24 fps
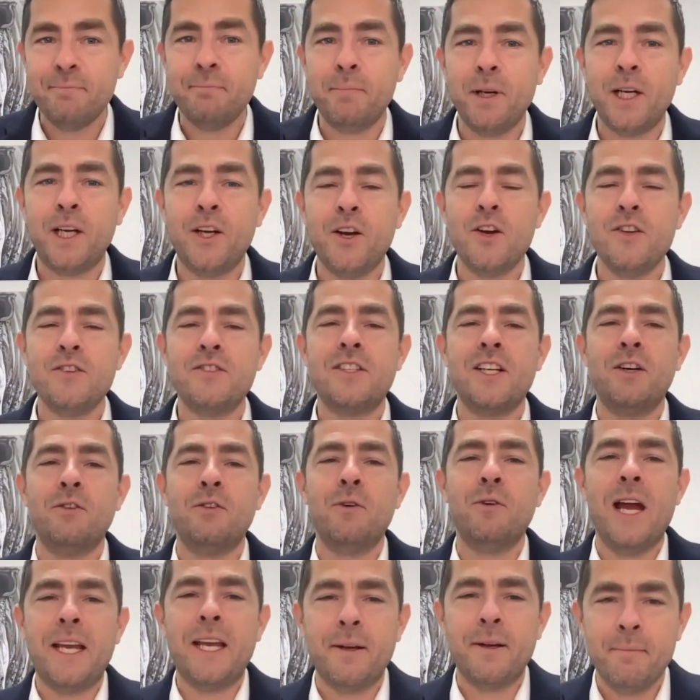because their
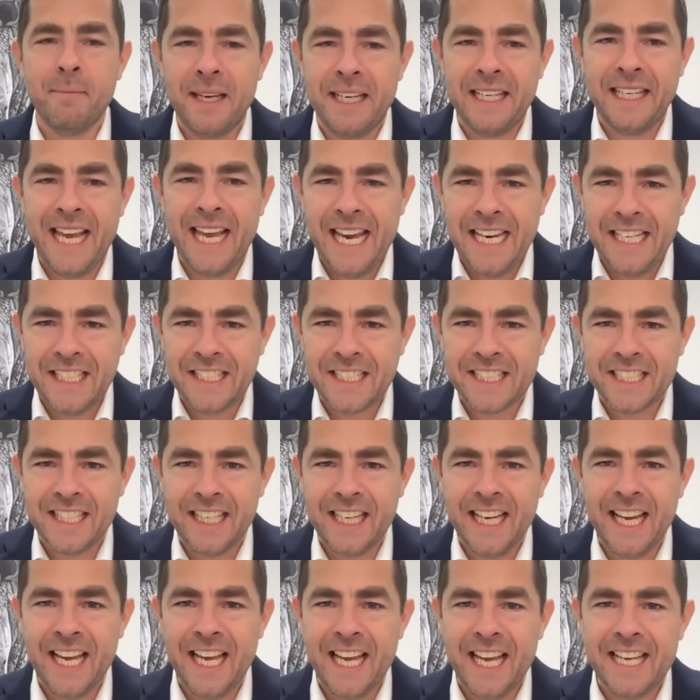recommendation
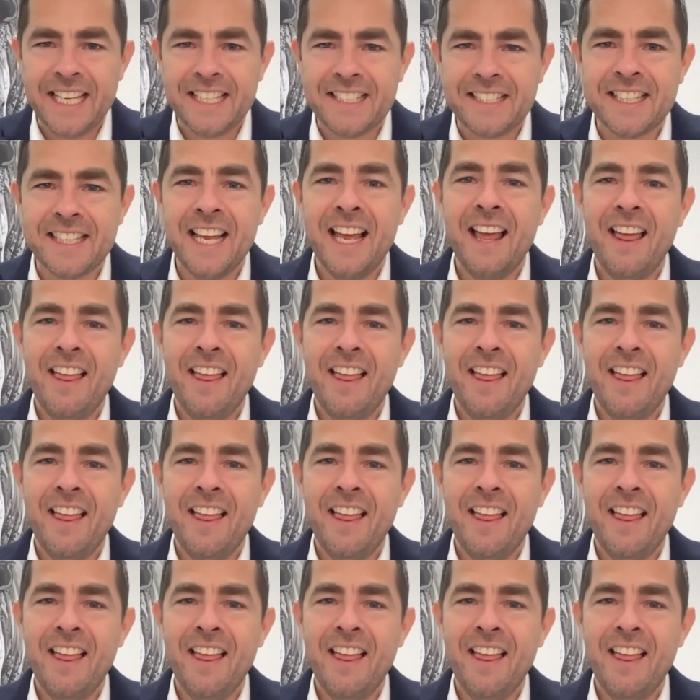is